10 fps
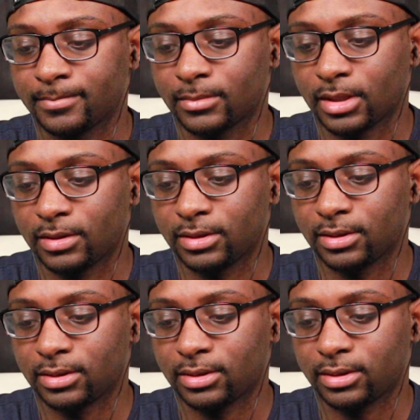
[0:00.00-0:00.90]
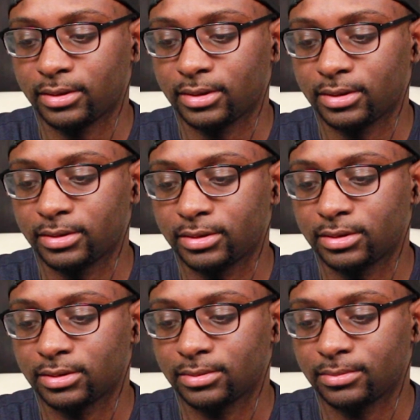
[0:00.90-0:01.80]

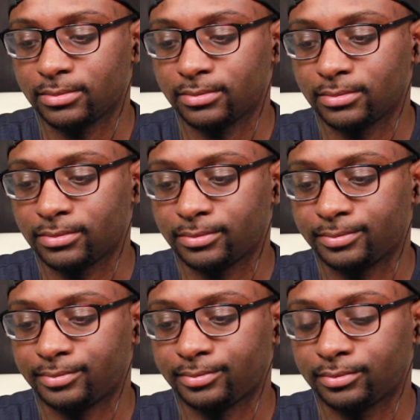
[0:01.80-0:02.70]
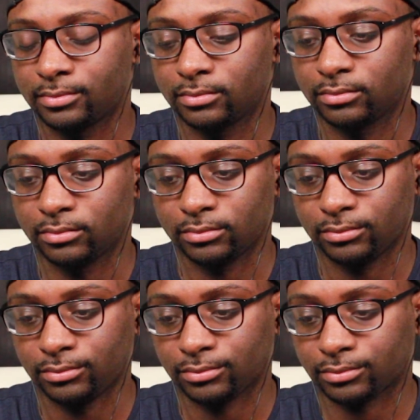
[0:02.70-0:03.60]

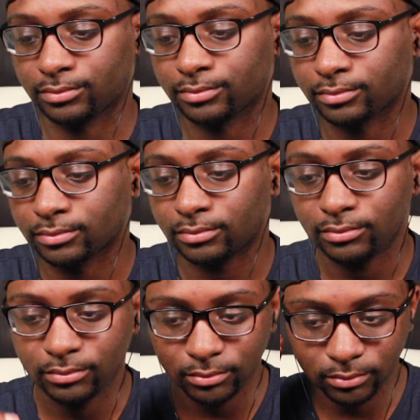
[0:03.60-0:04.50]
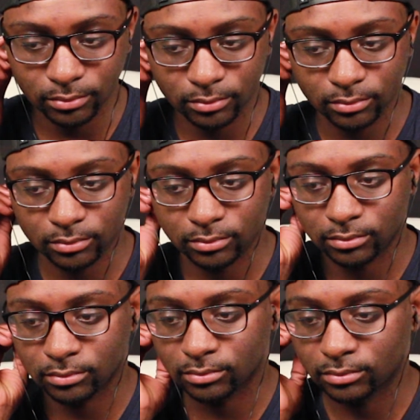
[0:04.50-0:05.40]

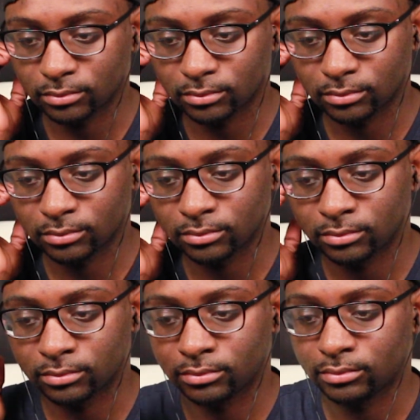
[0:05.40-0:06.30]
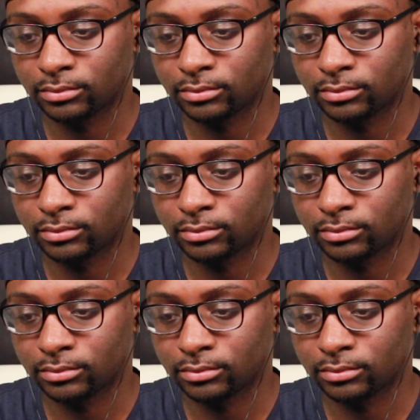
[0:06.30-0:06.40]
No one is speaking in this clip.